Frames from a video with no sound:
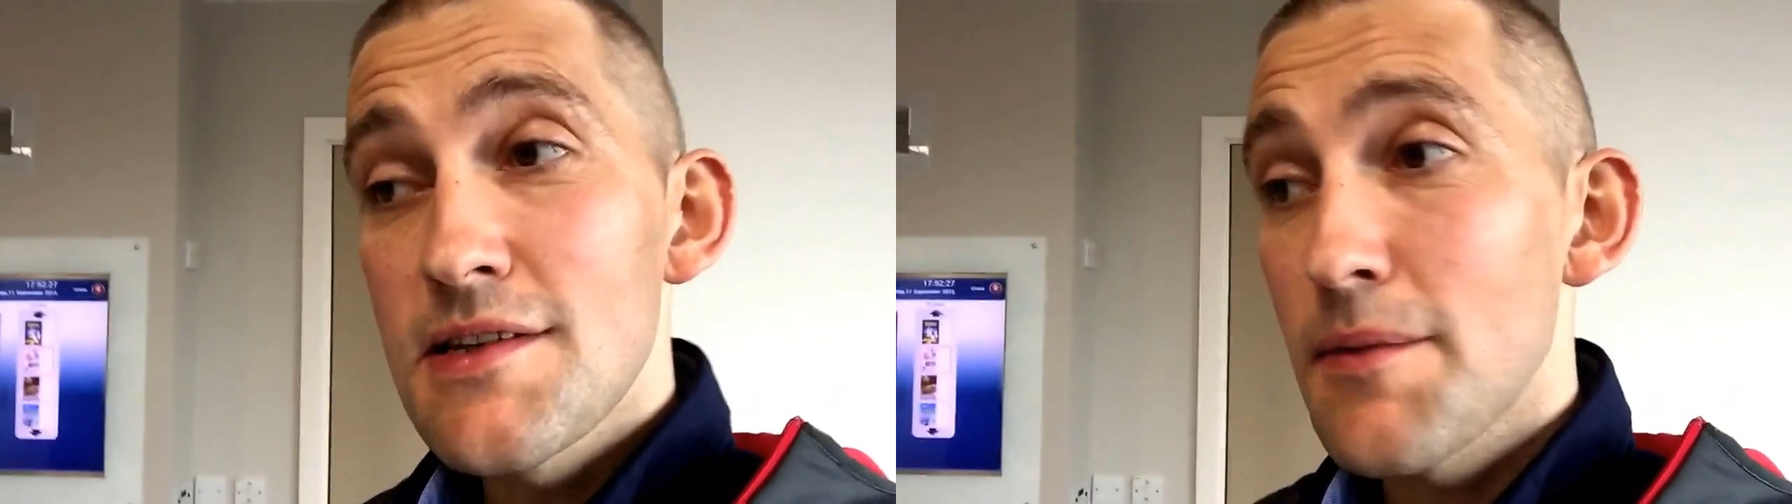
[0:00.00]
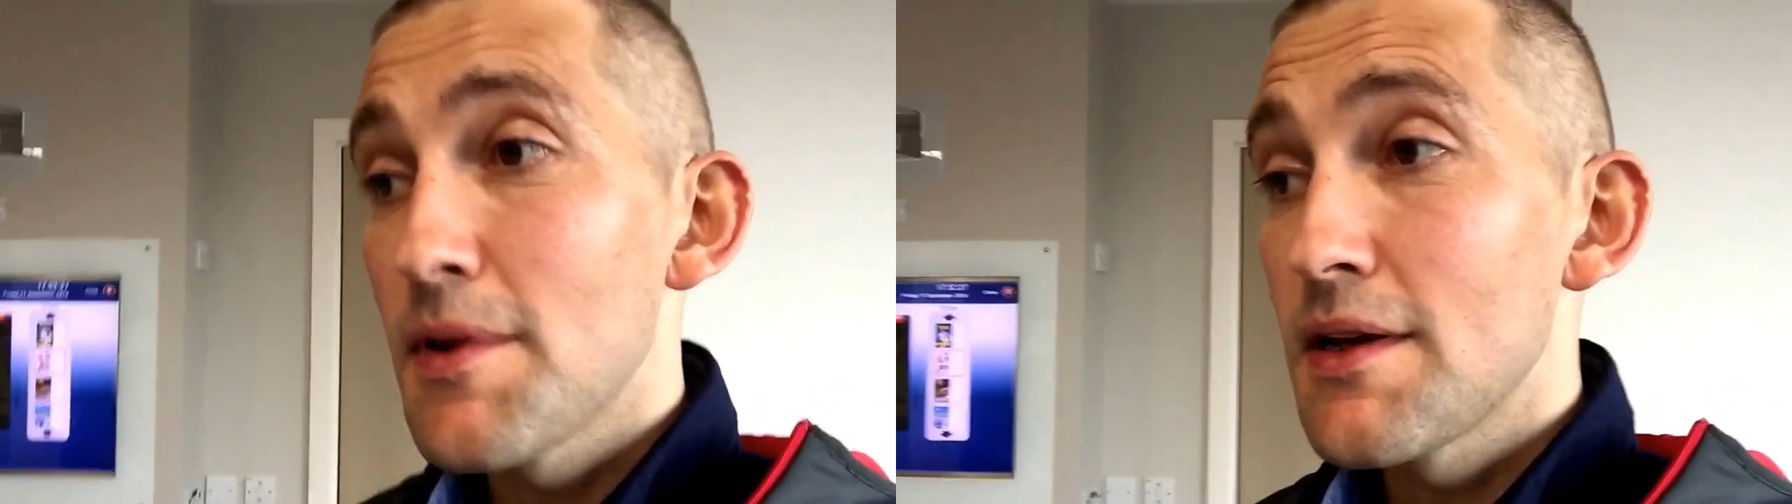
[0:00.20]

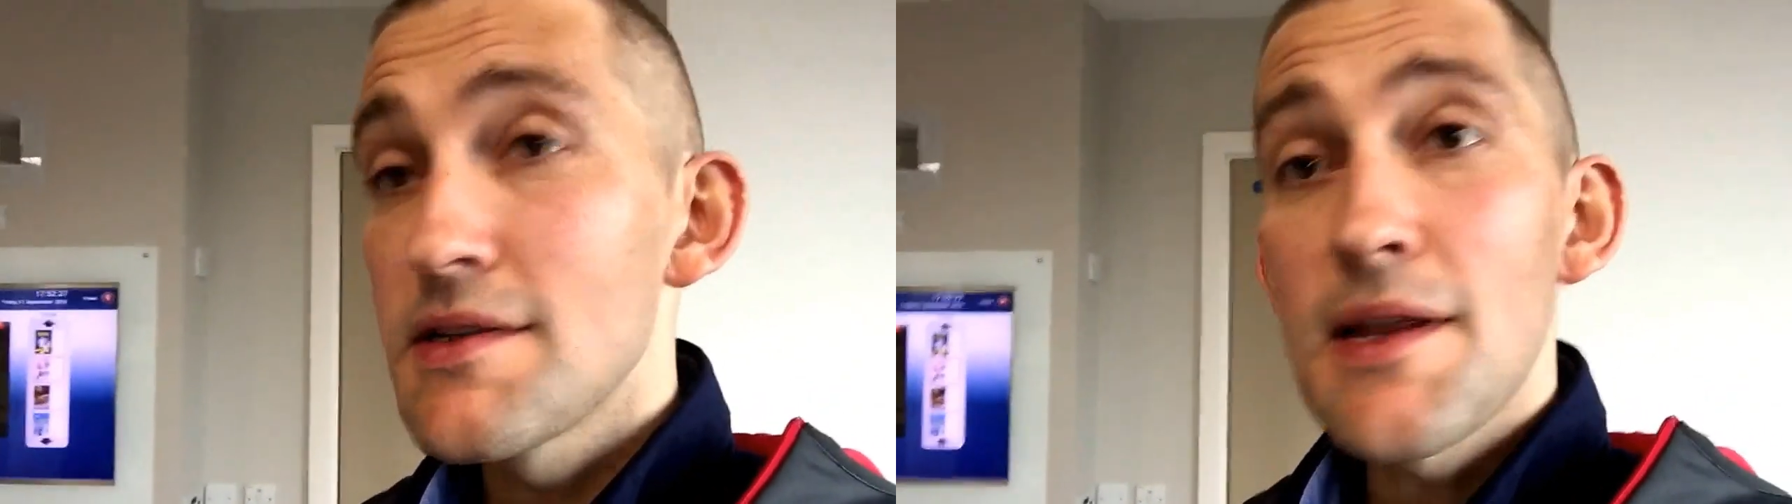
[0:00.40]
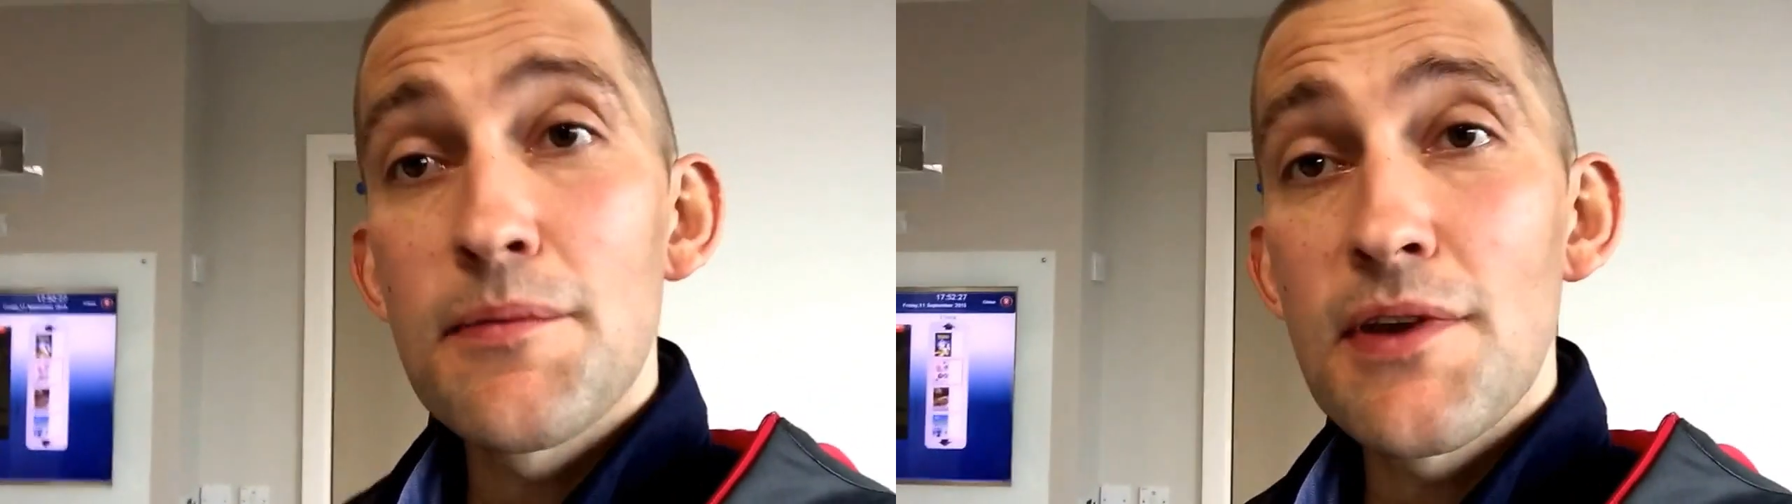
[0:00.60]
I'm at a
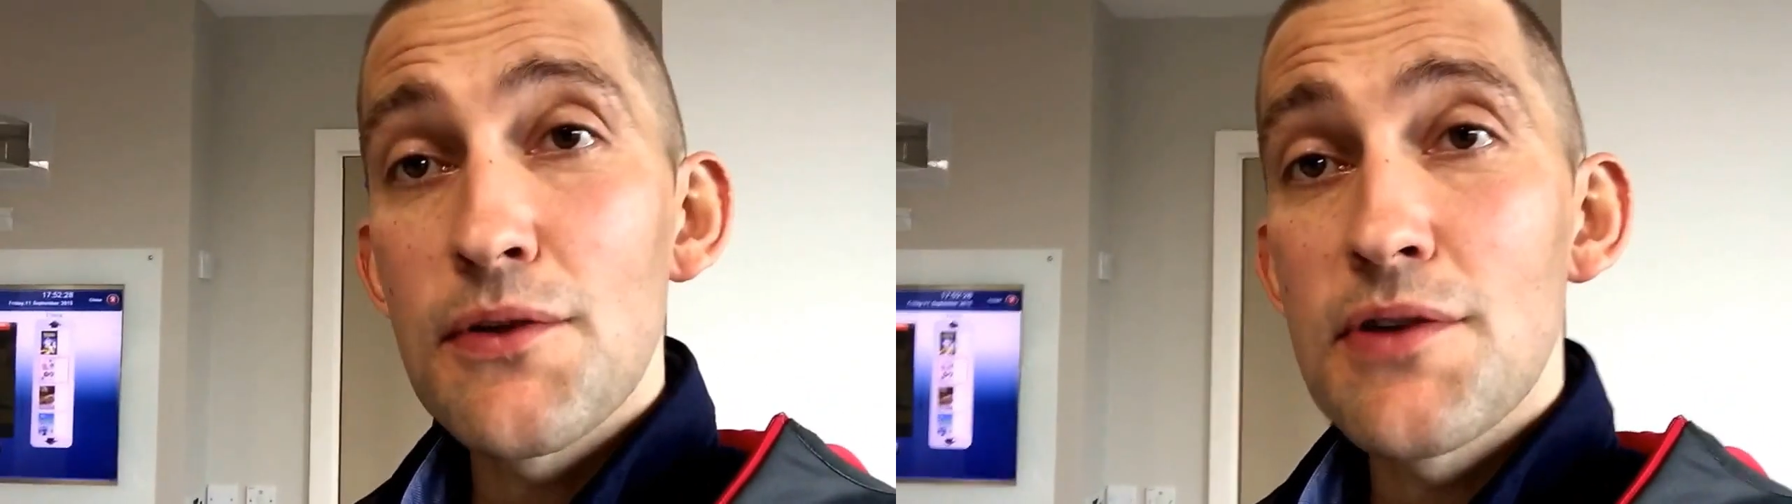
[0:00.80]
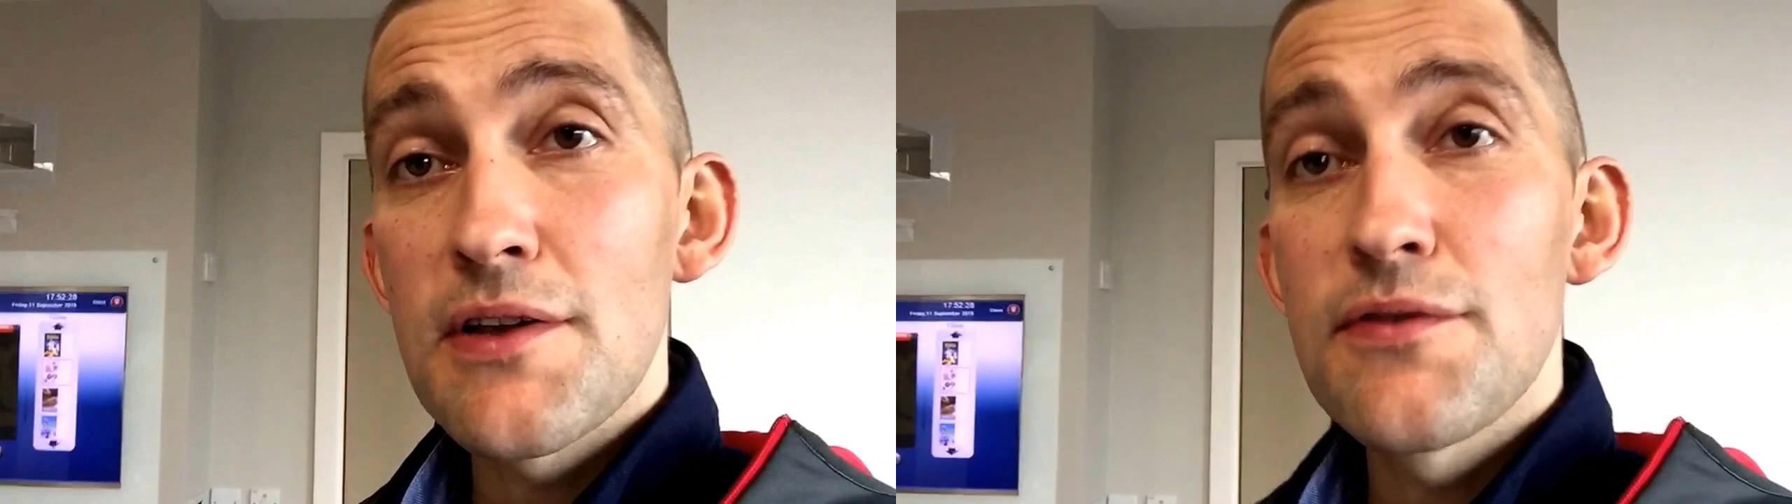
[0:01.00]
stem cell
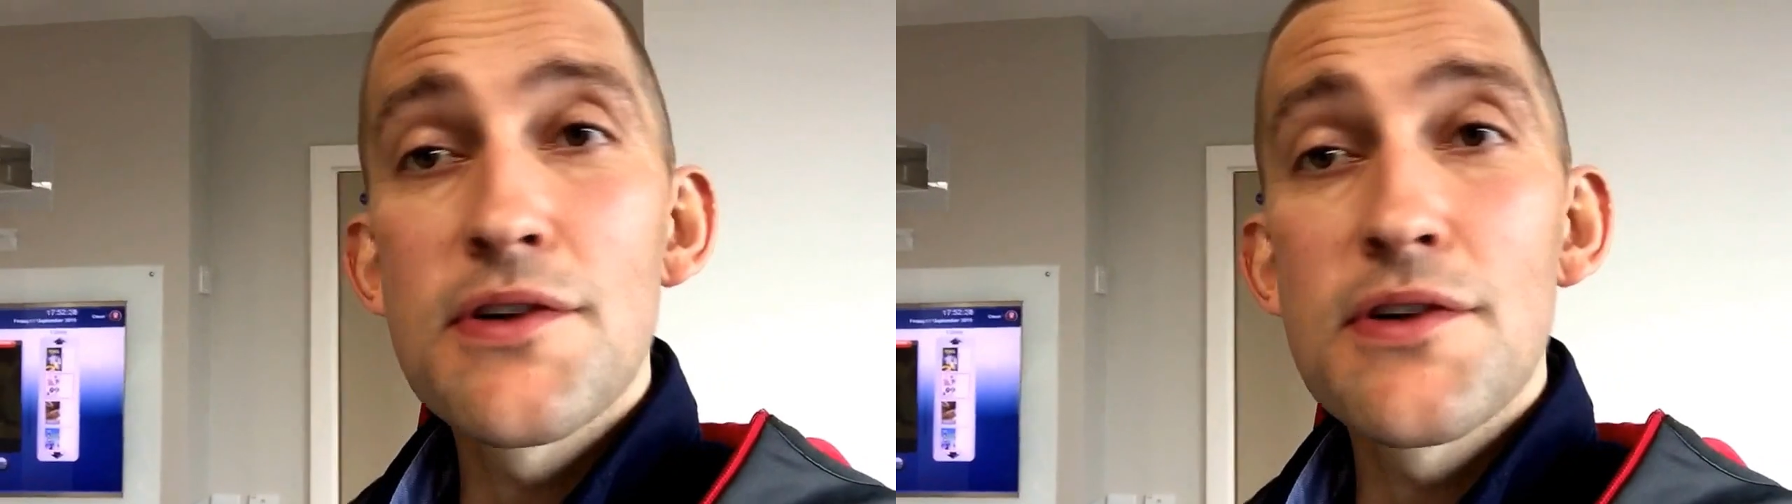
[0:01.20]
transfer.